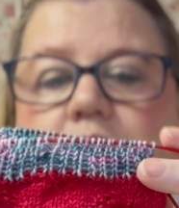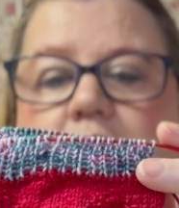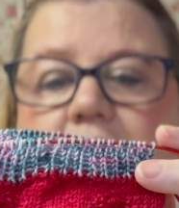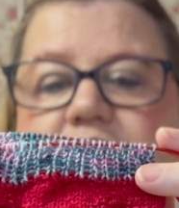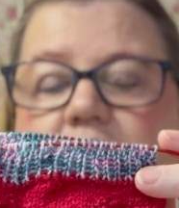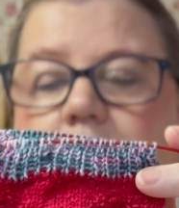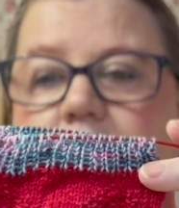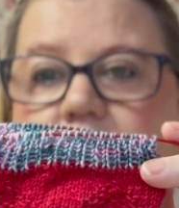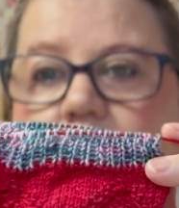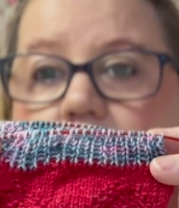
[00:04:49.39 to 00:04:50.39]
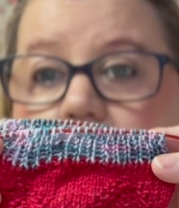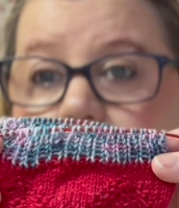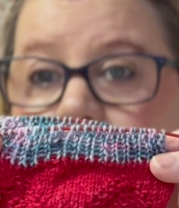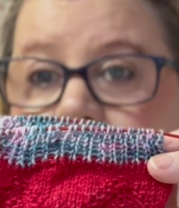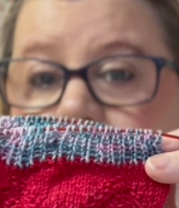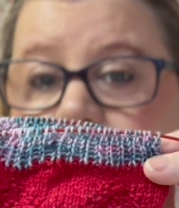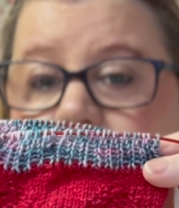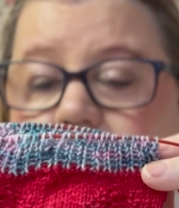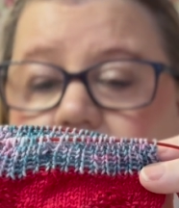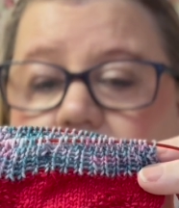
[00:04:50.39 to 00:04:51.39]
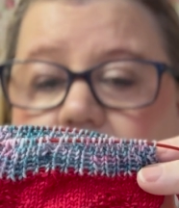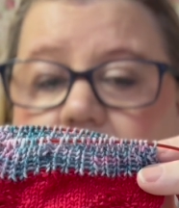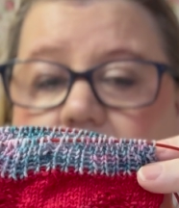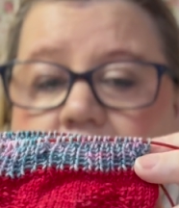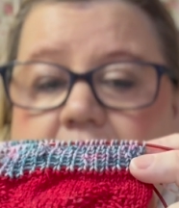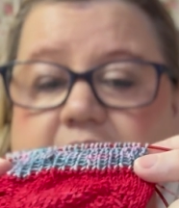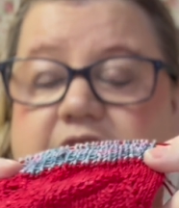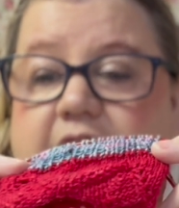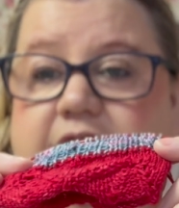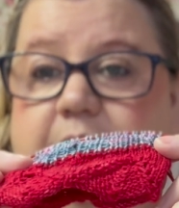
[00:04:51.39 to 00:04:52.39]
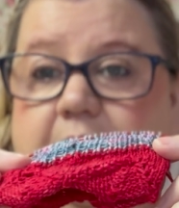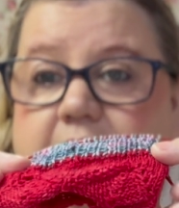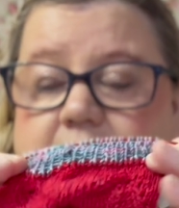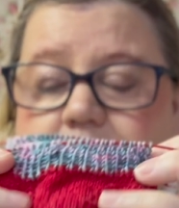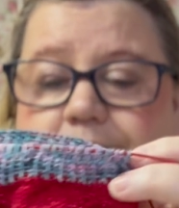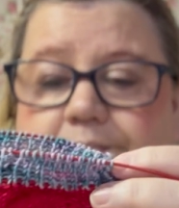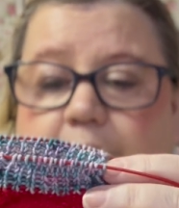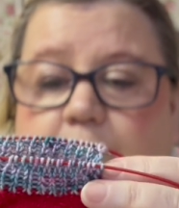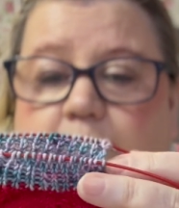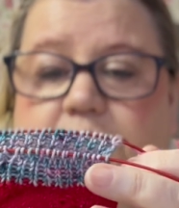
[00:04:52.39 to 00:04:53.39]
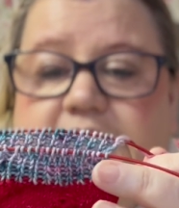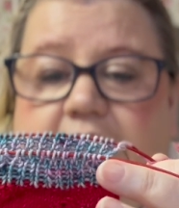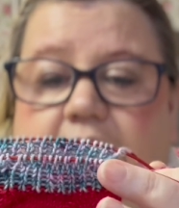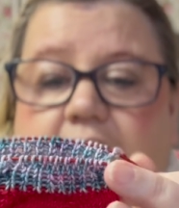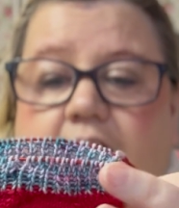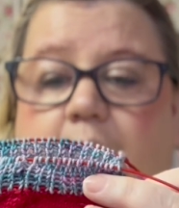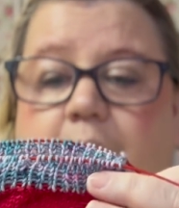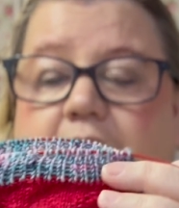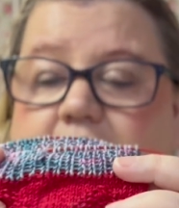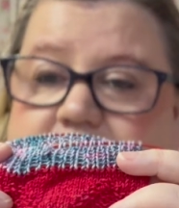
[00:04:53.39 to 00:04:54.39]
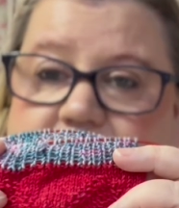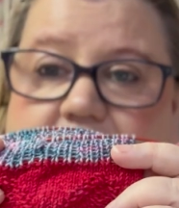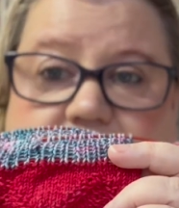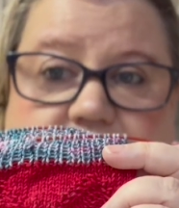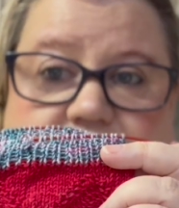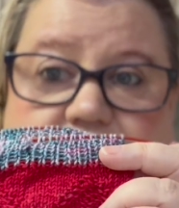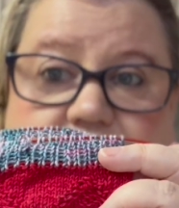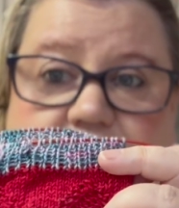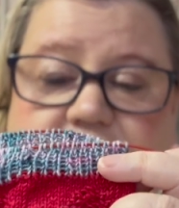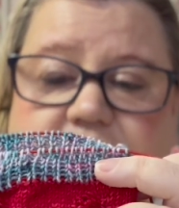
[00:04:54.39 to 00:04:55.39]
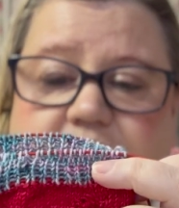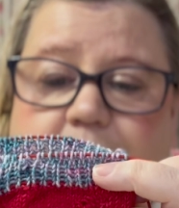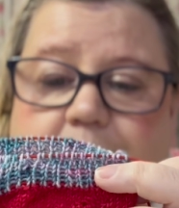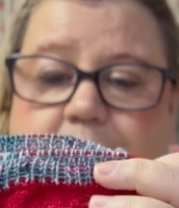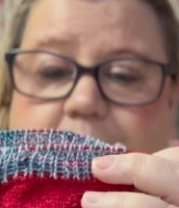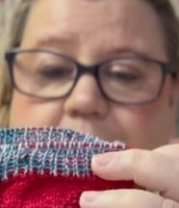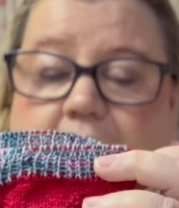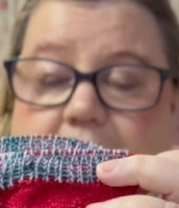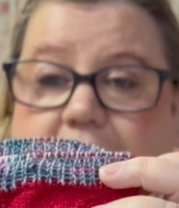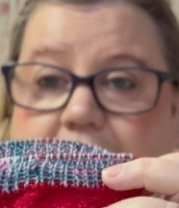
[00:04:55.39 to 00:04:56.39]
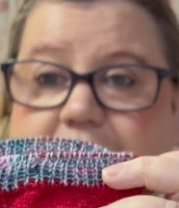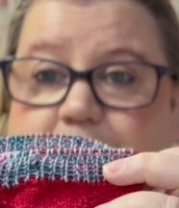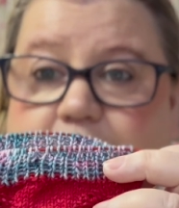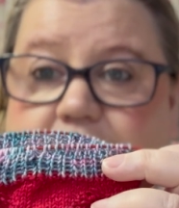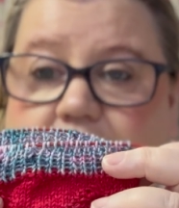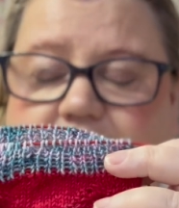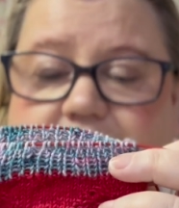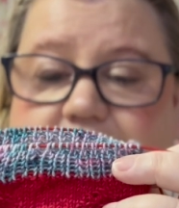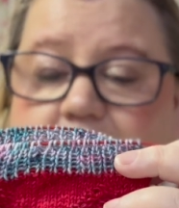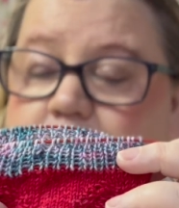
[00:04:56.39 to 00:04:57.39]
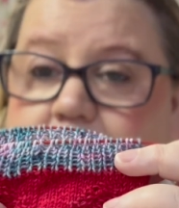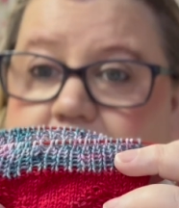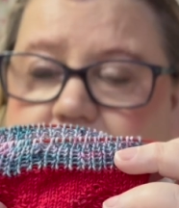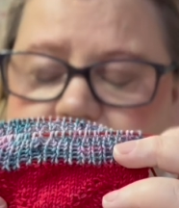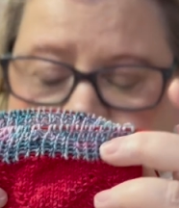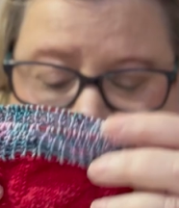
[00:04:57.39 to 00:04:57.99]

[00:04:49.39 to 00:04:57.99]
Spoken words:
have time in the car and actually get some of that done. We will see. It'd be nice if that is actually finished by the next podcast. That would be good.